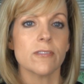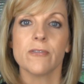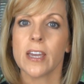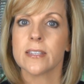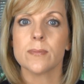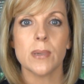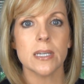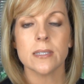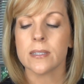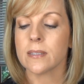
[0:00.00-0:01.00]
a face
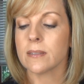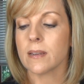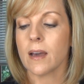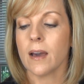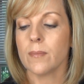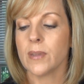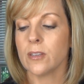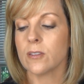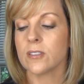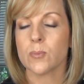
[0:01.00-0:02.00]
mist that
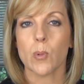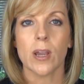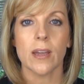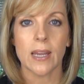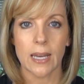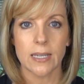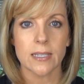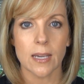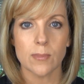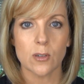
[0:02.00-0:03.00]
you can spray on
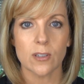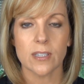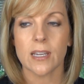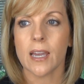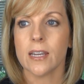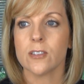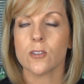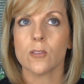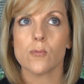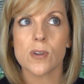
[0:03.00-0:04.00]
anytime during the day to
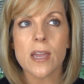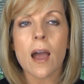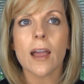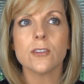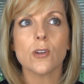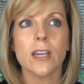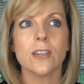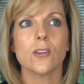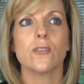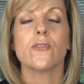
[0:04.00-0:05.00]
sort of
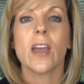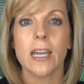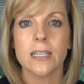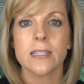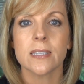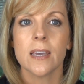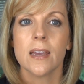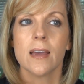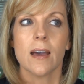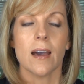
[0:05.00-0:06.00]
rehydrate your face.
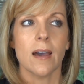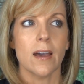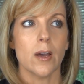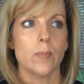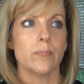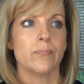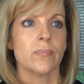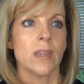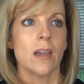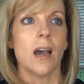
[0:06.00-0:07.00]

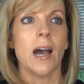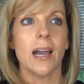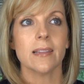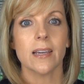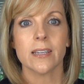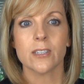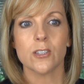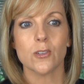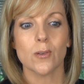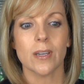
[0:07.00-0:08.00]
I like to
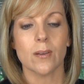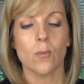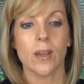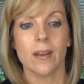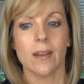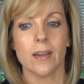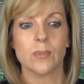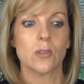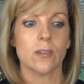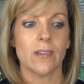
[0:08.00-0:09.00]
do it when I'm
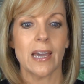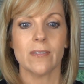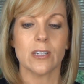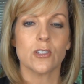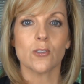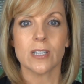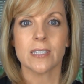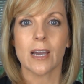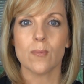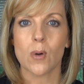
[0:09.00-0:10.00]
sort of having a
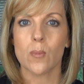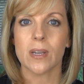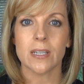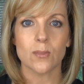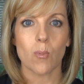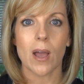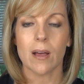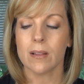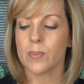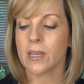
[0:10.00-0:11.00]
stressed out moment as
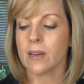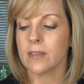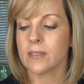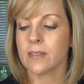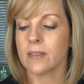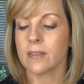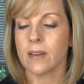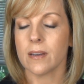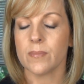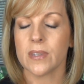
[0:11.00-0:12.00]
well, because
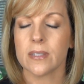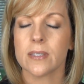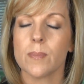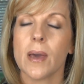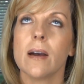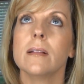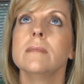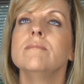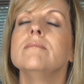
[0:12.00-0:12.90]
the smell